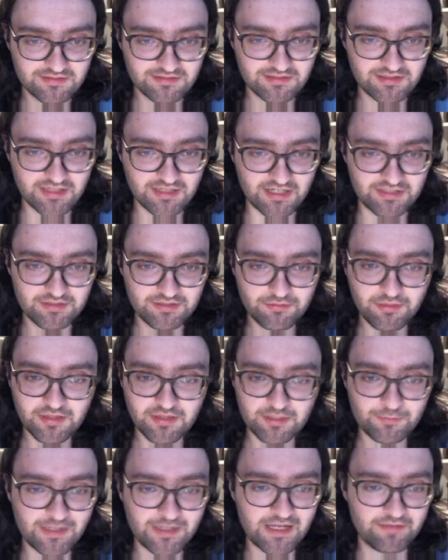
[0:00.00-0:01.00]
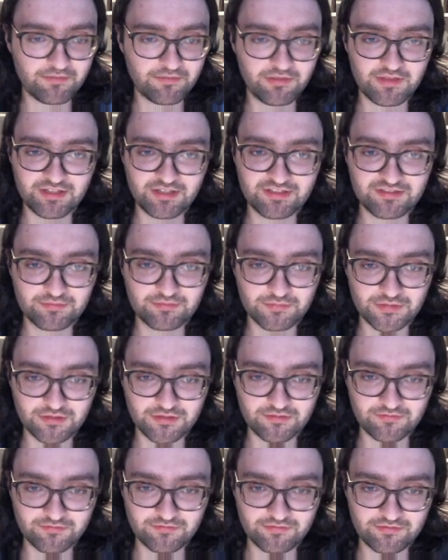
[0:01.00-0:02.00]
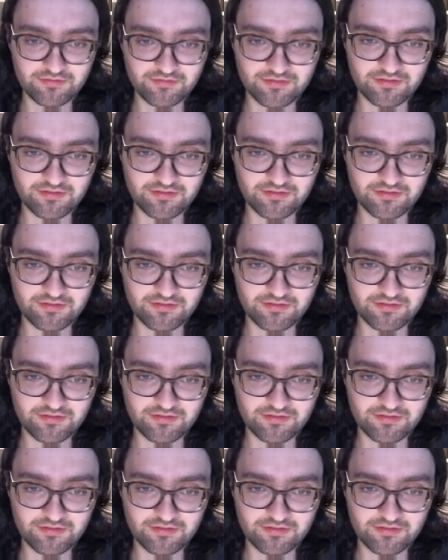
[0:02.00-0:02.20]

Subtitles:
I don't think we have this move.